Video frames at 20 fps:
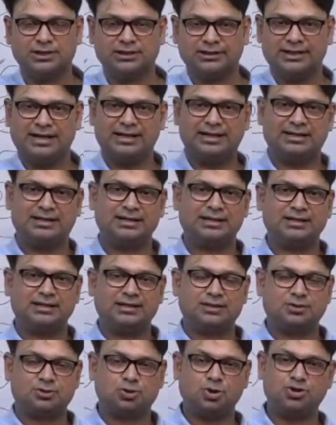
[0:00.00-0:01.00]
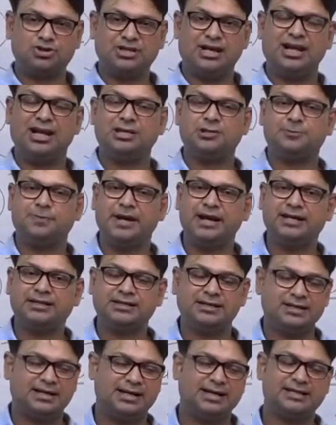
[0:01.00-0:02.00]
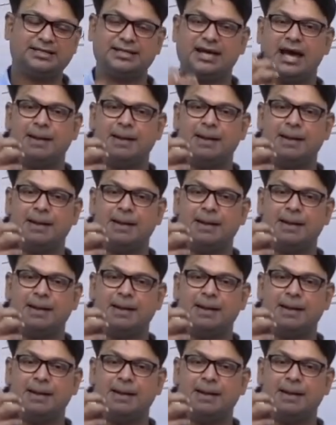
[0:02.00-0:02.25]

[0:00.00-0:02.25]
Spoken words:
That social aspect is